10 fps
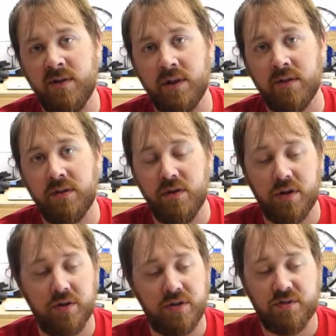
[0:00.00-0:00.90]
You
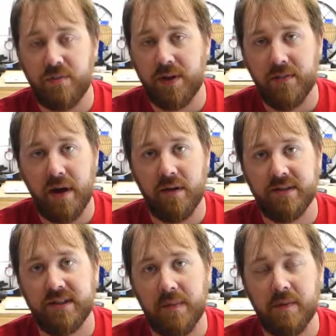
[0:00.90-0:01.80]
can spread them out and
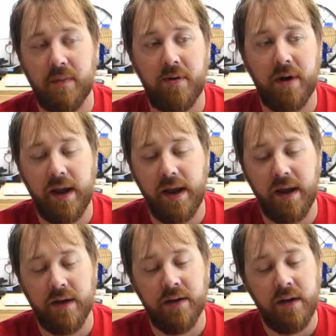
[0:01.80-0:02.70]
snap them on by
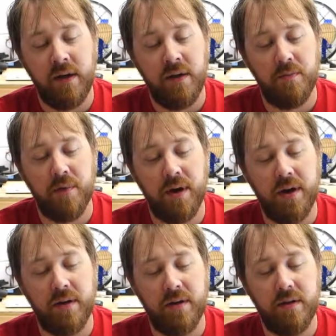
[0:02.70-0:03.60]
hand,
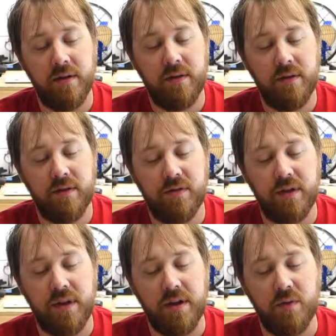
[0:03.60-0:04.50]
but
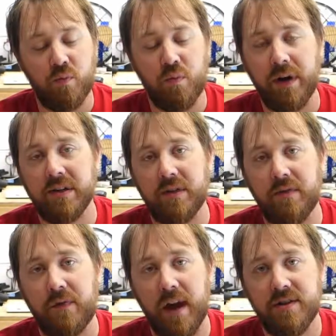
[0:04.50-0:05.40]
the rings are
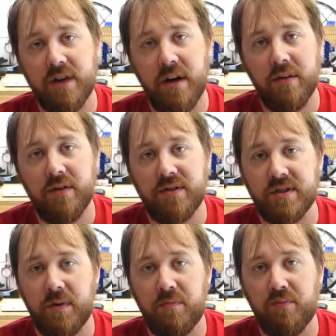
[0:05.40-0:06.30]
fragile, they're
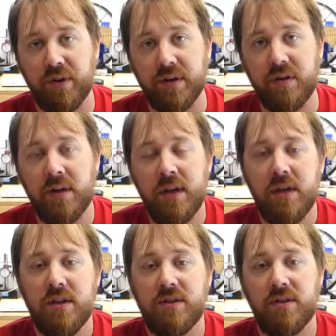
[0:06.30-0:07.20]
somewhat brittle,
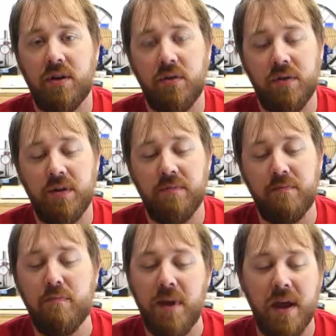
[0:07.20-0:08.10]
so it
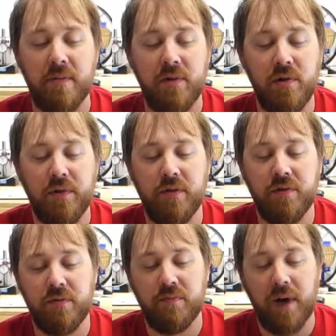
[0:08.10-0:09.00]
may behoove you
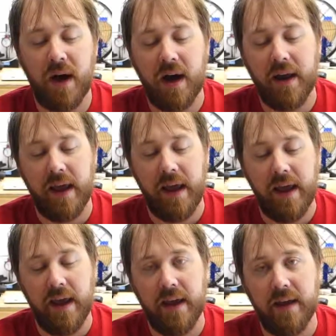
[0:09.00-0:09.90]
to buy
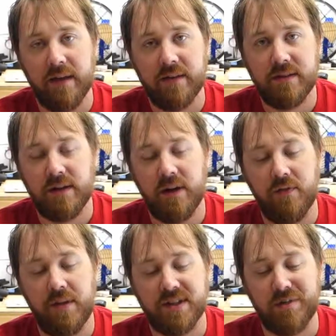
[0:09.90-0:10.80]
a set
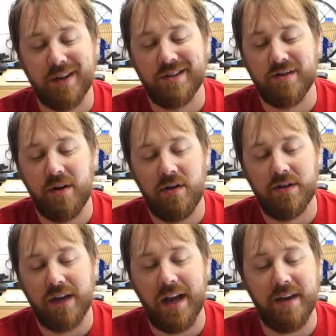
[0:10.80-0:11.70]
of piston ring
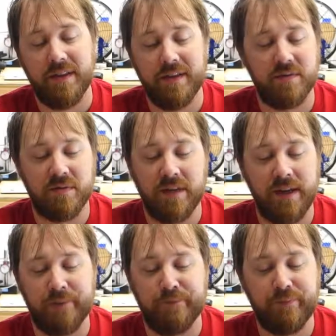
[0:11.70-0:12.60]
installers. I think this was
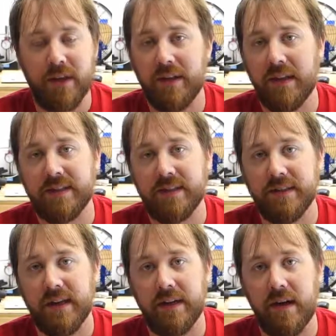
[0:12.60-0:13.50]
like less than
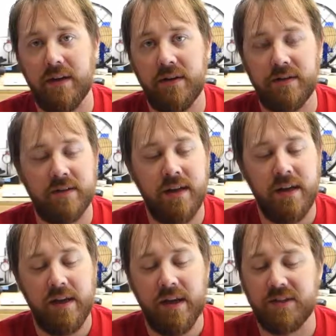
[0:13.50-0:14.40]
$10.
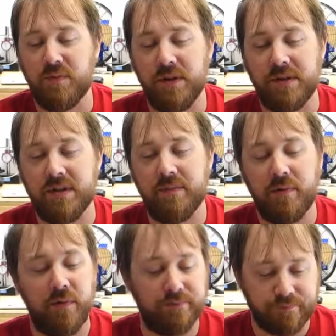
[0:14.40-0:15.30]
It's really
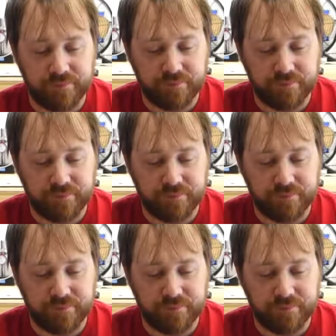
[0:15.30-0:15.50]
simple.